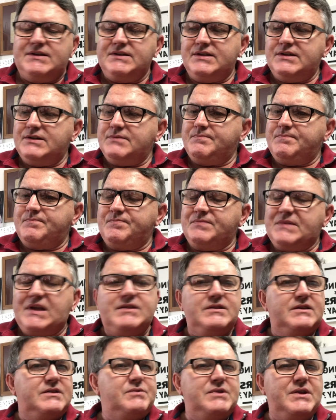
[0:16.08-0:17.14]
Um,
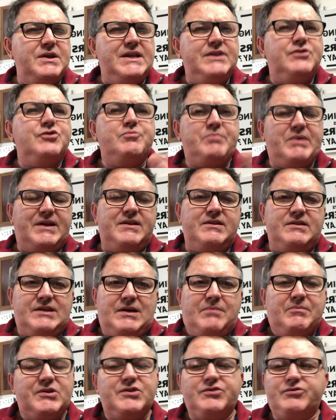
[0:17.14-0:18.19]
and then we need to do better than
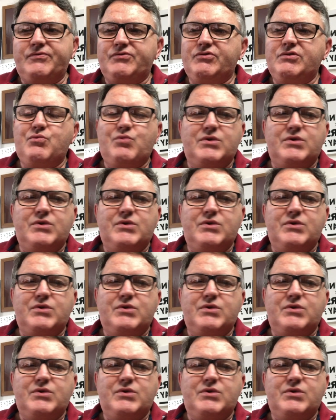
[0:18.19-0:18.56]
that because obviously